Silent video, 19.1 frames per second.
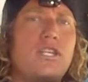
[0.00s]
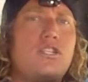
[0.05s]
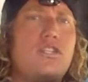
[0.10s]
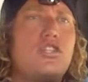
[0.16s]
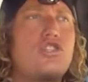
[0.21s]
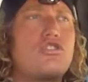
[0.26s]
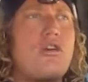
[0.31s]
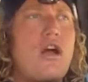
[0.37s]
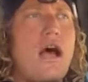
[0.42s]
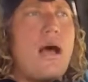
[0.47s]

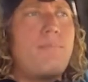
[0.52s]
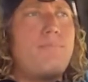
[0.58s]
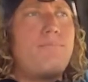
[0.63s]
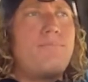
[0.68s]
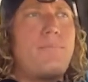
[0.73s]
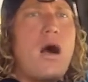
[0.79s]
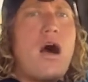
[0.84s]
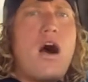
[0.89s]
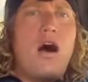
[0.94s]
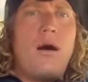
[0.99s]
drop
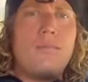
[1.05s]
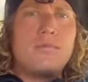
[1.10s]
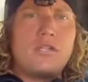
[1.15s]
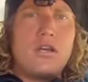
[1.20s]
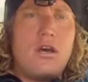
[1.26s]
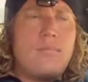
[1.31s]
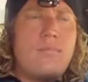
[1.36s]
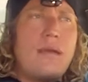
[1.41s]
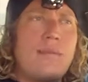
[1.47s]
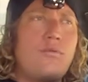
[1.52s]
bombs
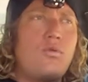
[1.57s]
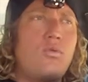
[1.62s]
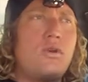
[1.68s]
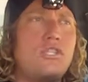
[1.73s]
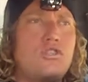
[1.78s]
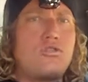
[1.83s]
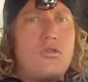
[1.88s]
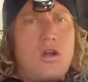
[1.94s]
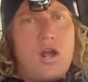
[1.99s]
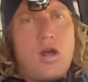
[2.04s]
on people with
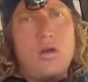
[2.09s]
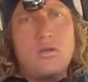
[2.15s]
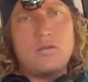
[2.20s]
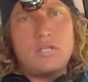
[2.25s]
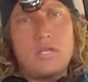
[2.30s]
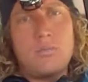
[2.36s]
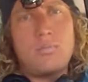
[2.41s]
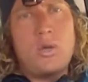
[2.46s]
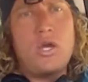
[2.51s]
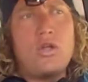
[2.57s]
drones,
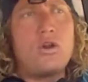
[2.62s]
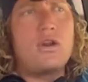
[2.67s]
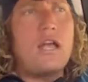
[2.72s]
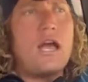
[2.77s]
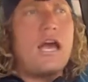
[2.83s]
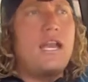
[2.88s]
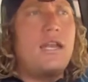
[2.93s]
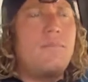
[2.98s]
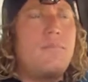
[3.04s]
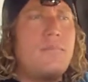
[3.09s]

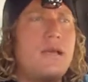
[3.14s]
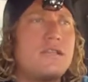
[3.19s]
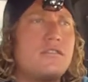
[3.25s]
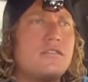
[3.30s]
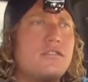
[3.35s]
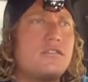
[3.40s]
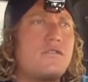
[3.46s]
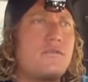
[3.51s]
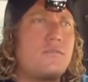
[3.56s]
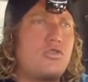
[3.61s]
computer-guided
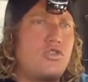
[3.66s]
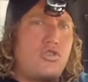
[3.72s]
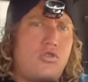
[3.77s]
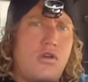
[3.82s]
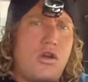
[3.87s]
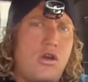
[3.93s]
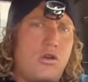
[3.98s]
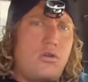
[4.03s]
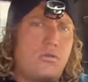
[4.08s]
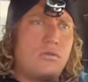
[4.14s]
missiles from
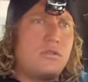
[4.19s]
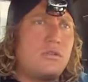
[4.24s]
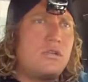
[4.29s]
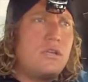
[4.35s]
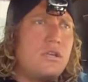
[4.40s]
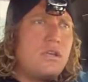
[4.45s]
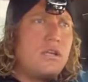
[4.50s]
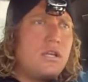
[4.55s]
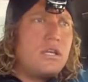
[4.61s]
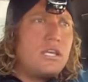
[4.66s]
drones,
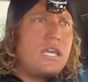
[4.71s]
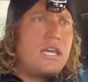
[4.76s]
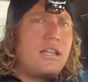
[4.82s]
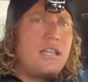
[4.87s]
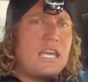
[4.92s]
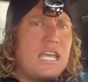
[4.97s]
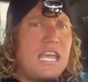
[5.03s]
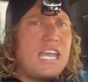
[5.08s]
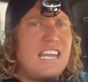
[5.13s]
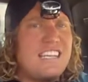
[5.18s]

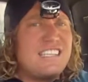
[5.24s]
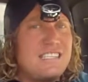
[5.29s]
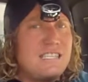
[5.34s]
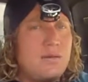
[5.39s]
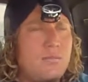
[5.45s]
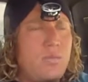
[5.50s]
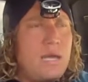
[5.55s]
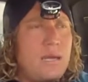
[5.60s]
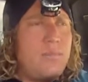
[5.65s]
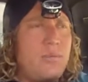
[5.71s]
killing
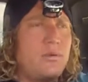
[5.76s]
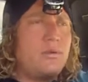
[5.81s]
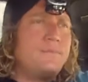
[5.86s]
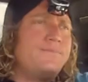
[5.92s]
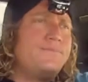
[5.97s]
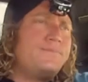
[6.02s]
innocent people.